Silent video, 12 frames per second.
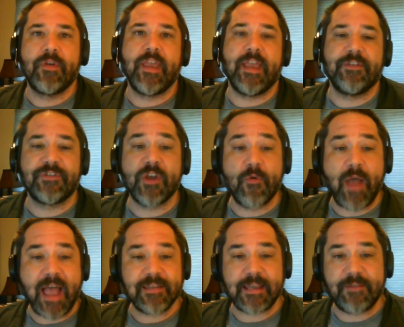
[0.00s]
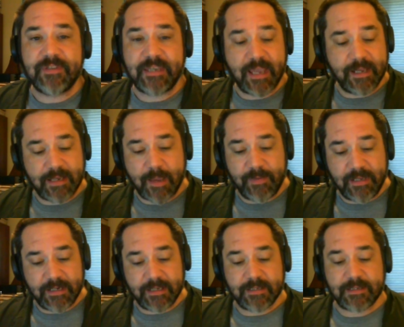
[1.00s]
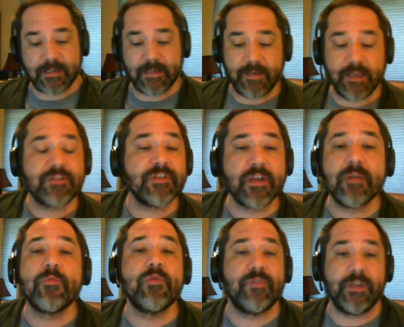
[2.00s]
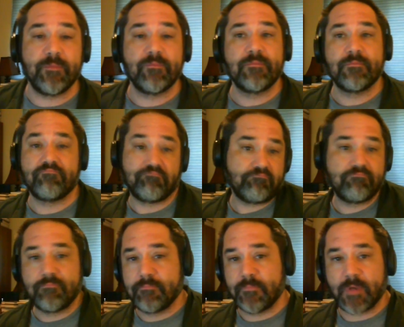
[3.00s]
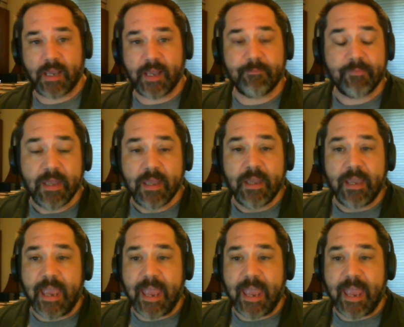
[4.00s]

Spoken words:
Okay, so as I've said, I mean it's a good movie, um,